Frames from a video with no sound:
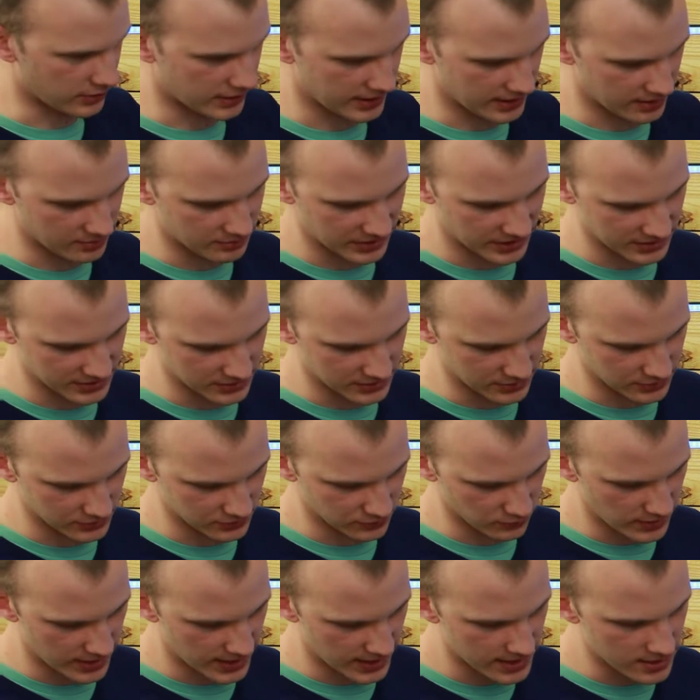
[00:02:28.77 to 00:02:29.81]
okay, because there's
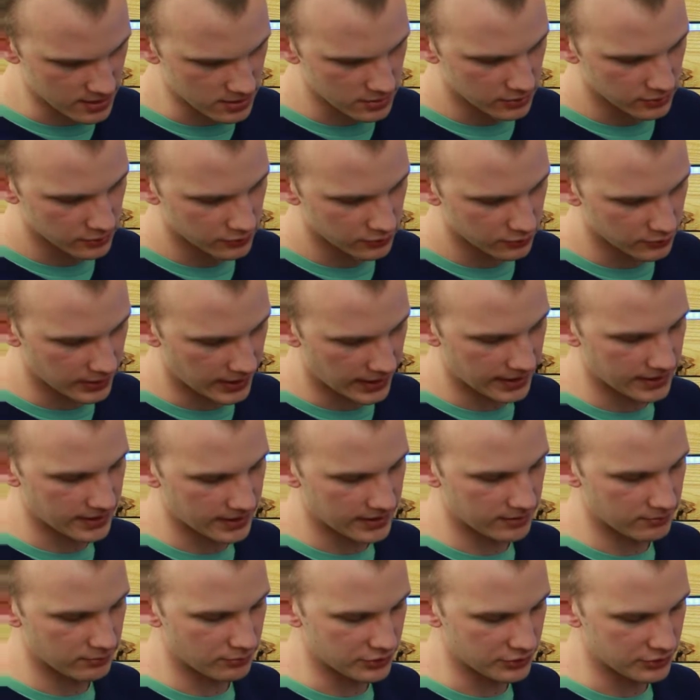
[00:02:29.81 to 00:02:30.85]
red, green,
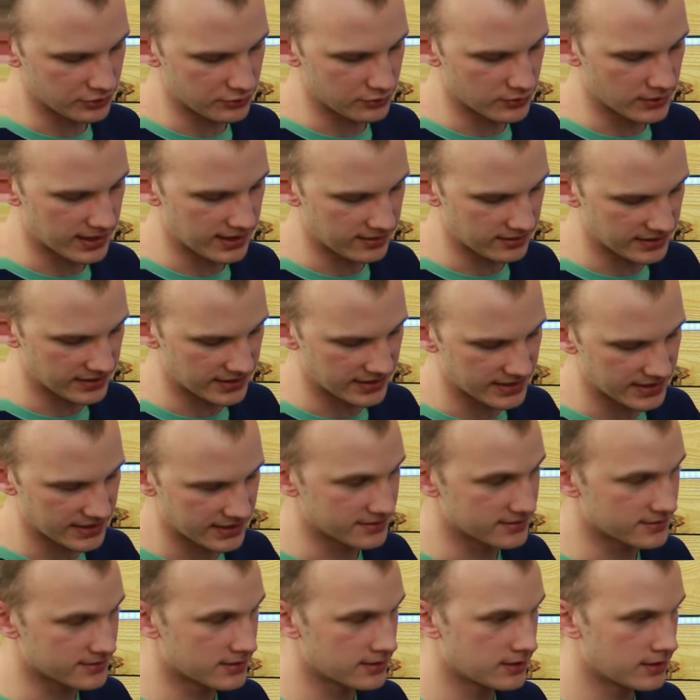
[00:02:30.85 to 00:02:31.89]
and blue
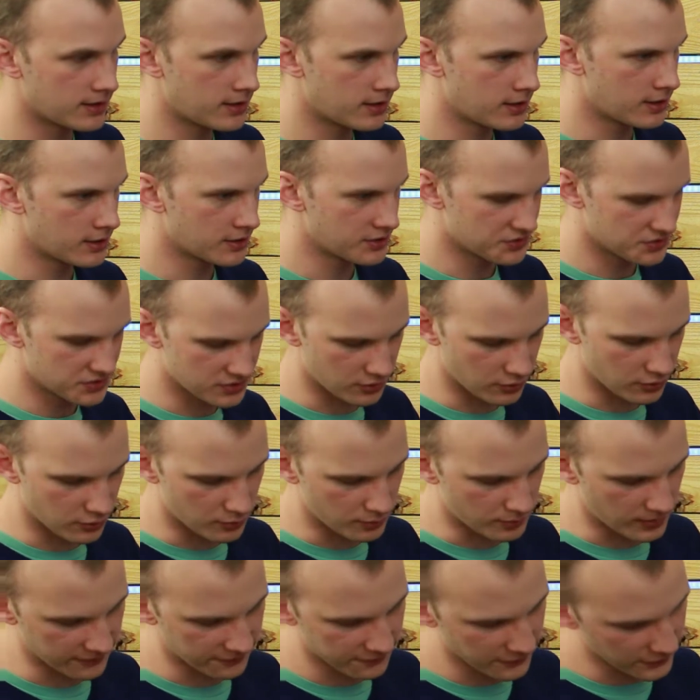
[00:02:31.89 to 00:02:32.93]
LEDs. So
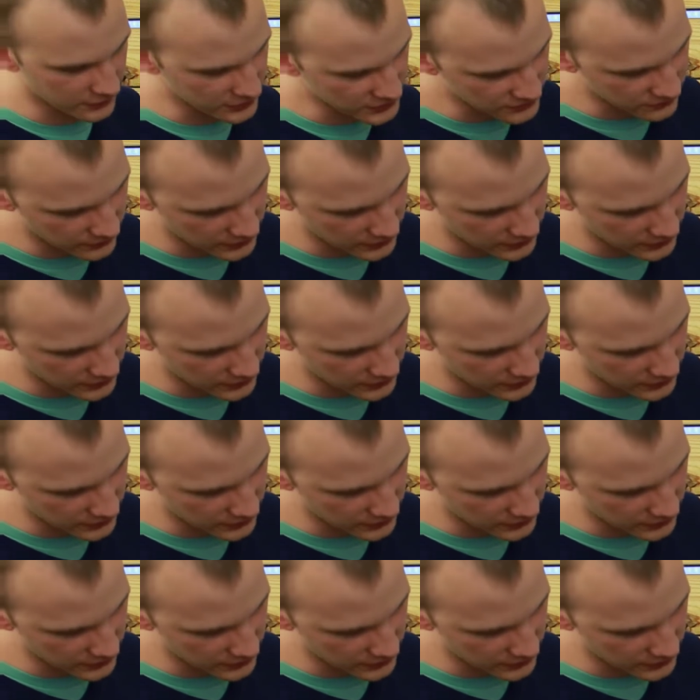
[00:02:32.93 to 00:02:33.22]
my first